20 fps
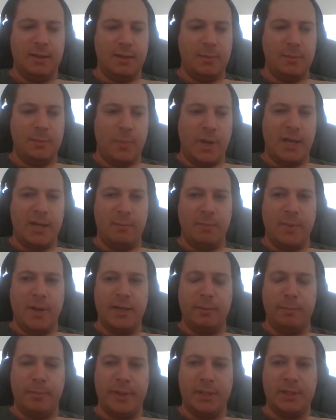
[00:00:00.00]
my my
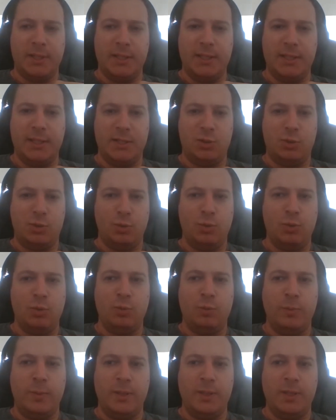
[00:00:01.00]
ability
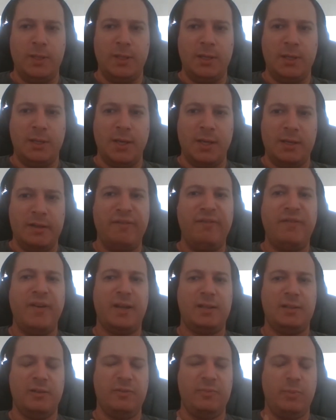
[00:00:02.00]
to be an
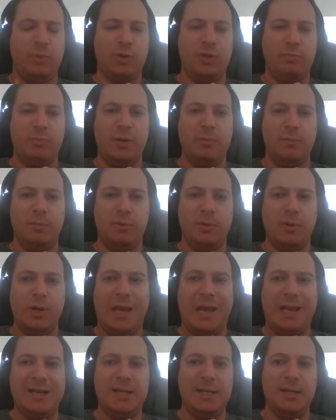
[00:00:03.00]
effective board member
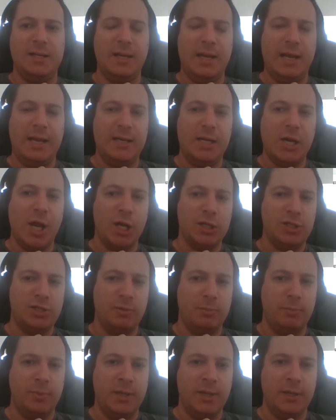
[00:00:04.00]
and right. and not
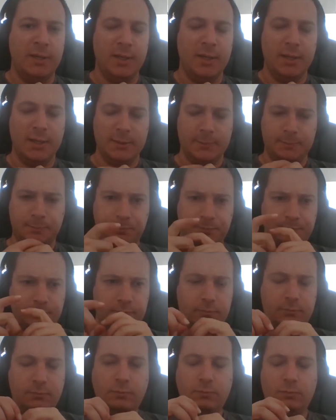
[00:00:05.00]
to be
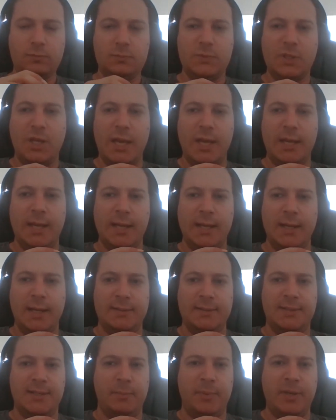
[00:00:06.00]
and,
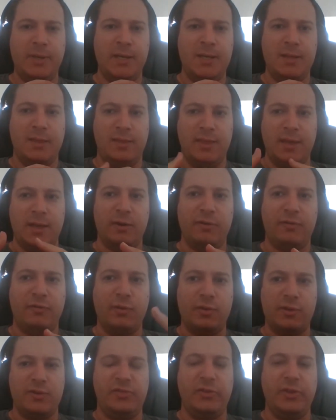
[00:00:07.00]
and to be there
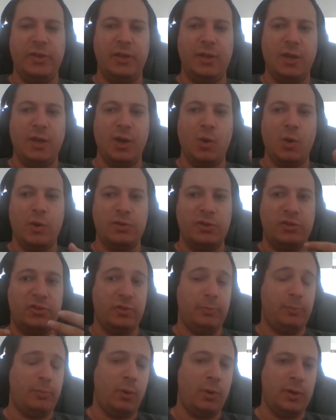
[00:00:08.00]
for the CEO and to
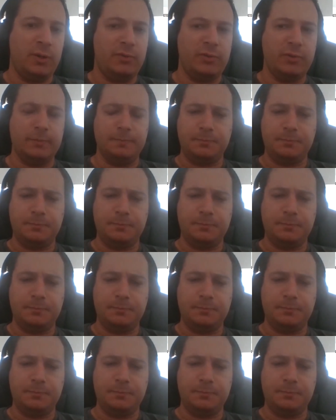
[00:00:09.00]
support